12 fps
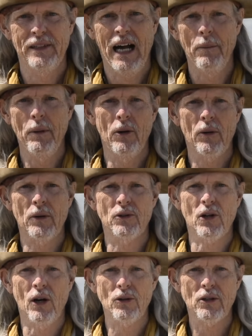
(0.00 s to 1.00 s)
I'm Eric with
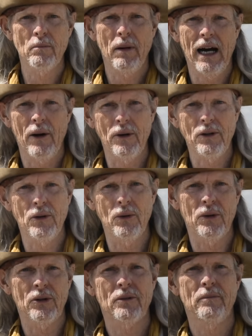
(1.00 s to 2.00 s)
Charleston Pirate
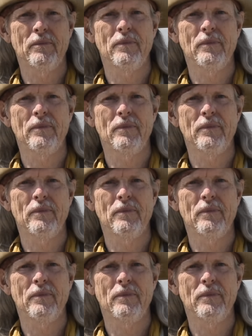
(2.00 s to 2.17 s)
Tours.